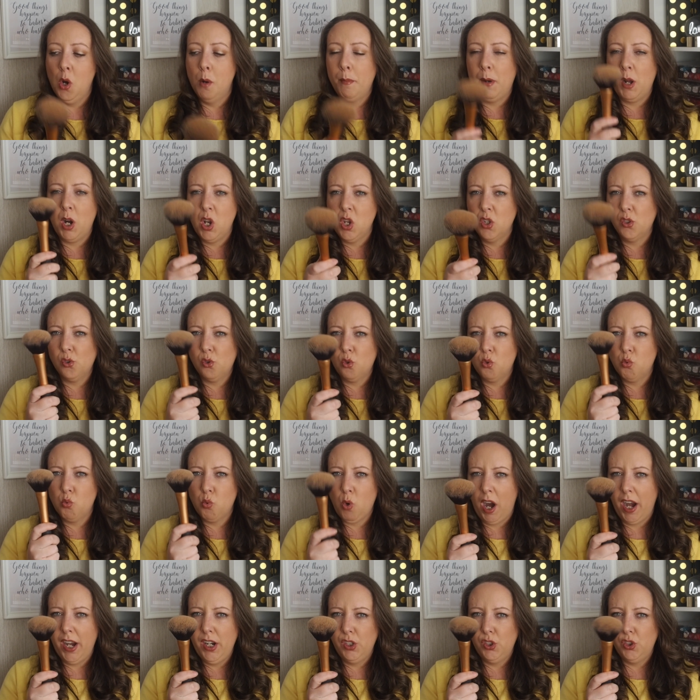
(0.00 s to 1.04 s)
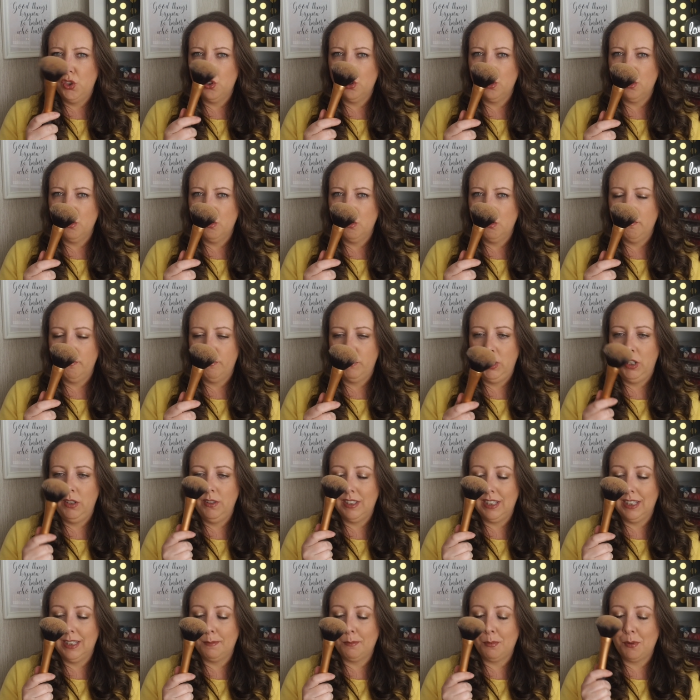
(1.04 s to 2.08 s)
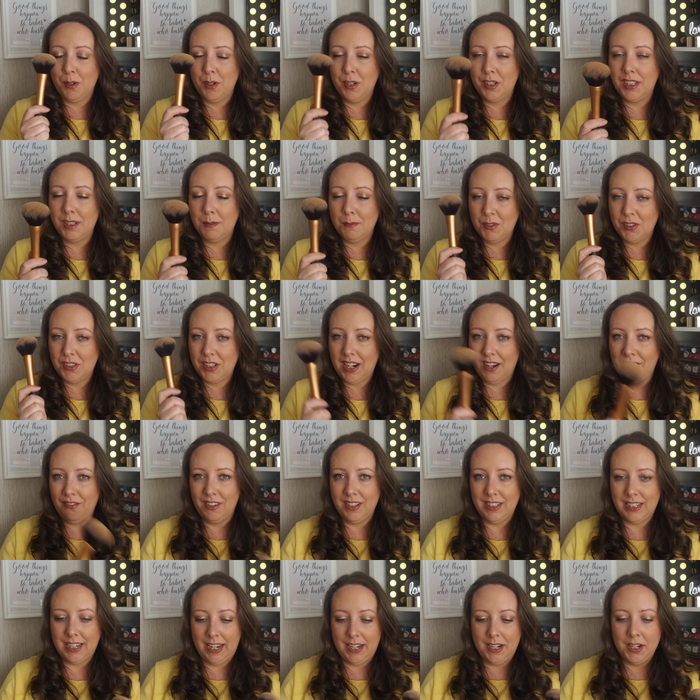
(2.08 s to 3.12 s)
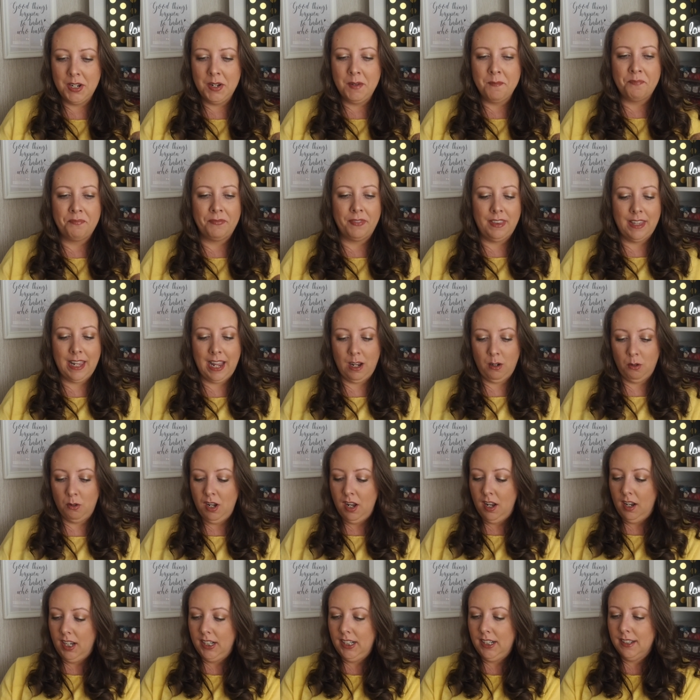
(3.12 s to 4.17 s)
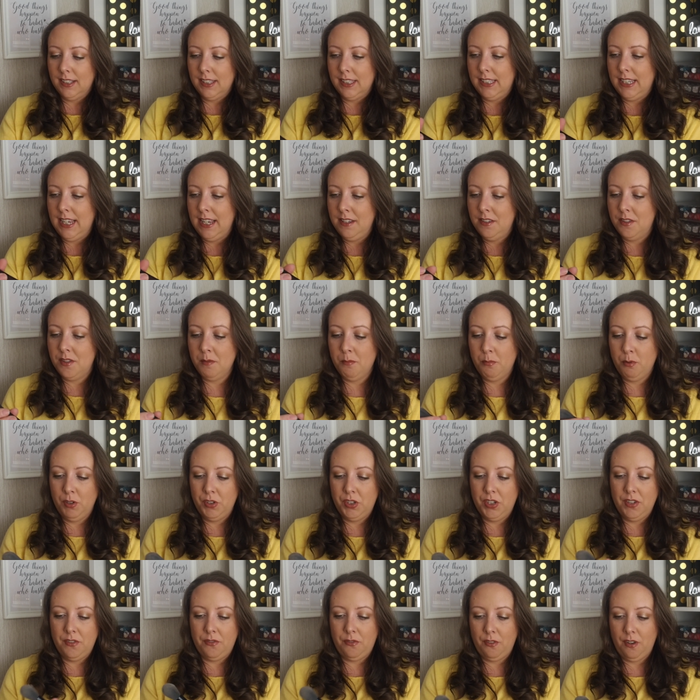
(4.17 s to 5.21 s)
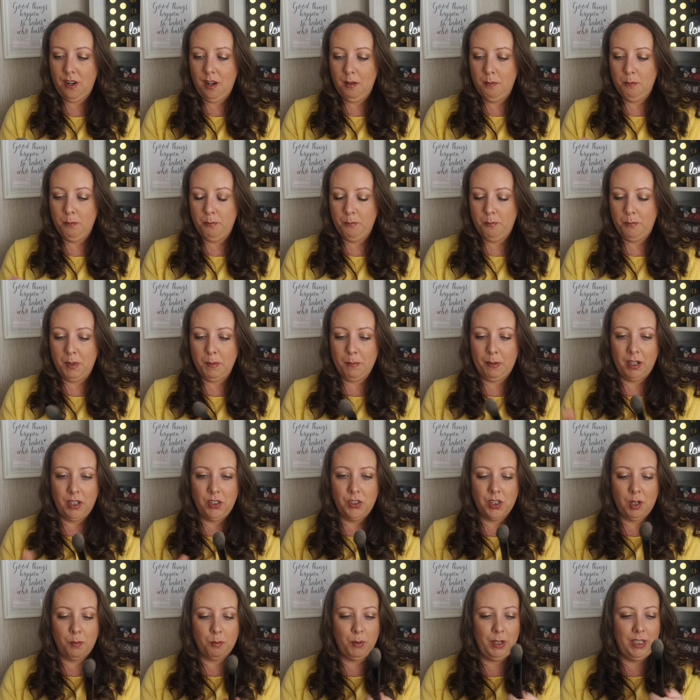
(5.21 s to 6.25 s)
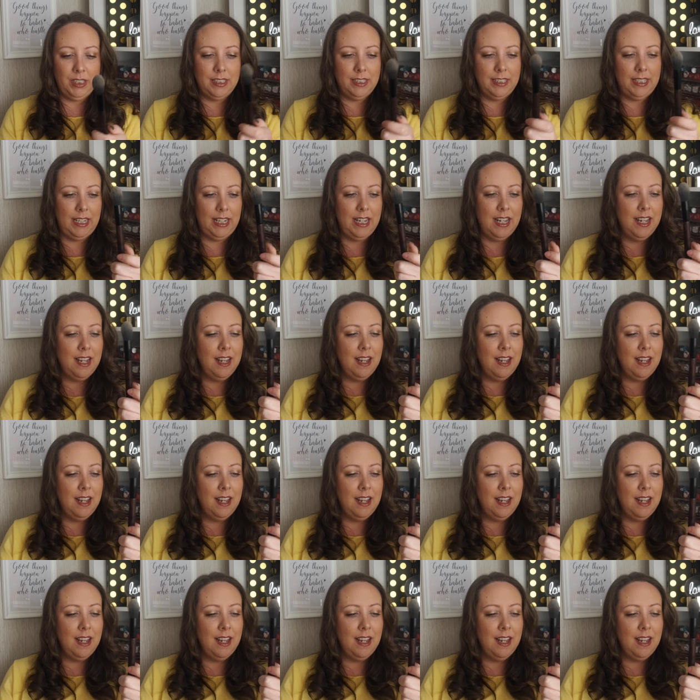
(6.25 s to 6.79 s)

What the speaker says: But it's great. Use this pretty much every day. Now, I got sent some brushes from the Body Shop recently